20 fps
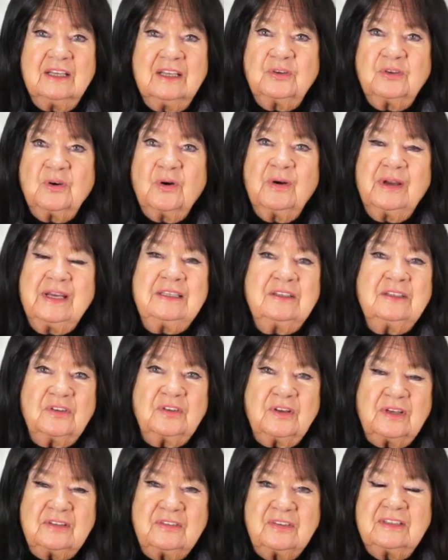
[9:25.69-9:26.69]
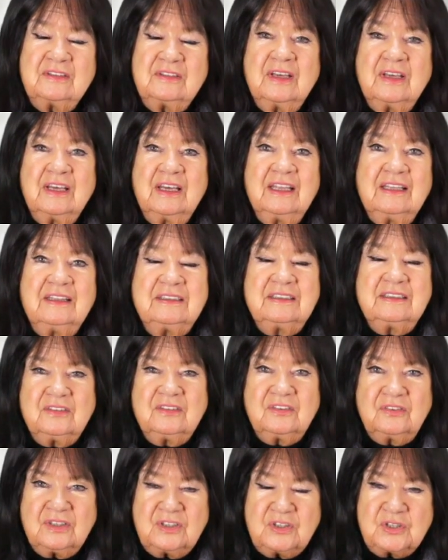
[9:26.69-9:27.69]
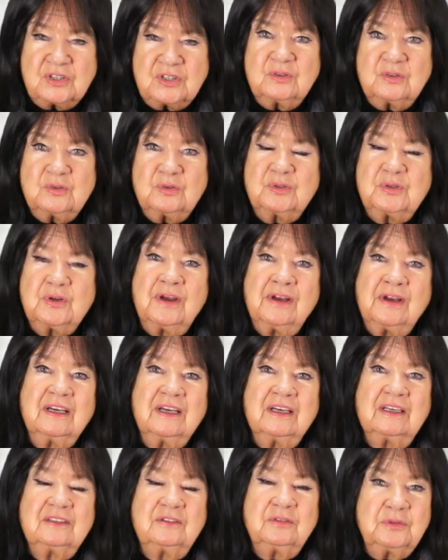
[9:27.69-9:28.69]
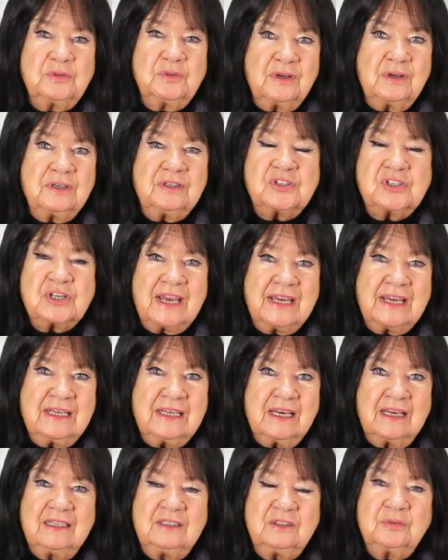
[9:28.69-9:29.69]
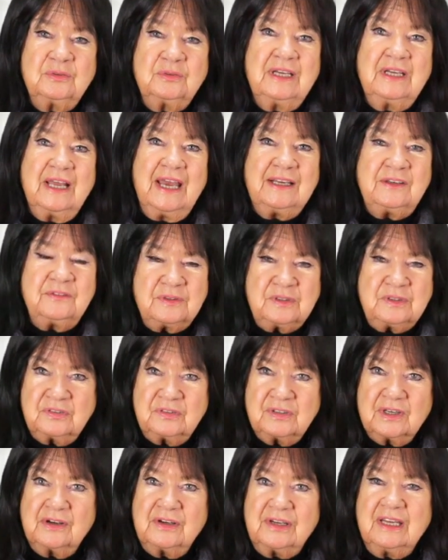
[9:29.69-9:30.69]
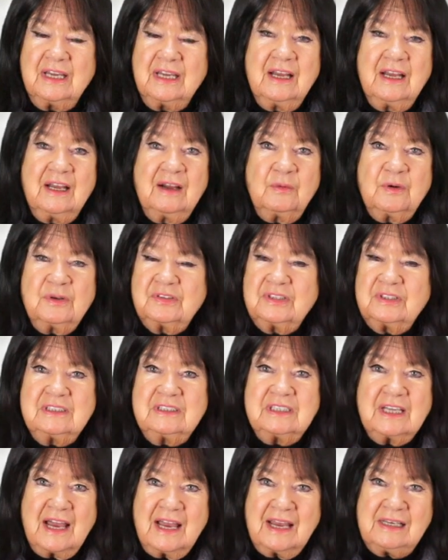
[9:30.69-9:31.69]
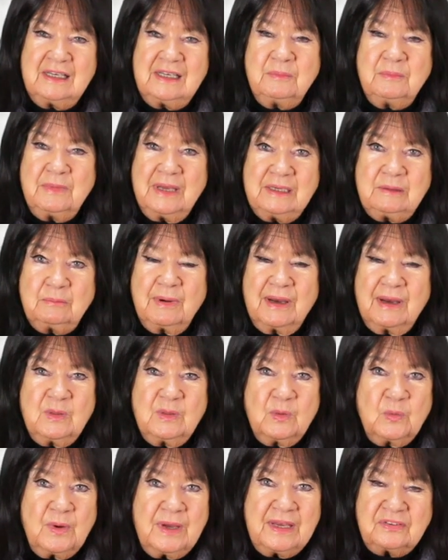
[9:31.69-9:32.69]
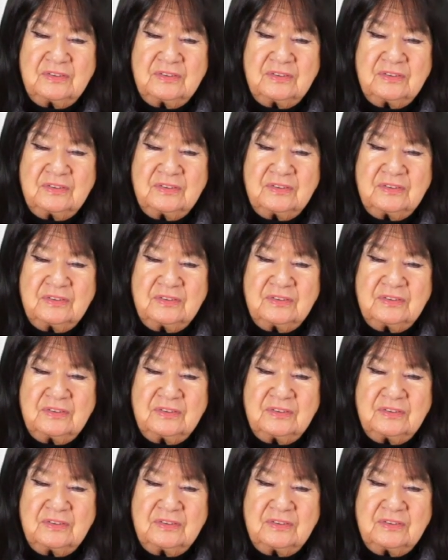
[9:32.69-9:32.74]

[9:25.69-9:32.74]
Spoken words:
Yeah. So in a certain sense, the decision to turn China into an adversary was entirely made by the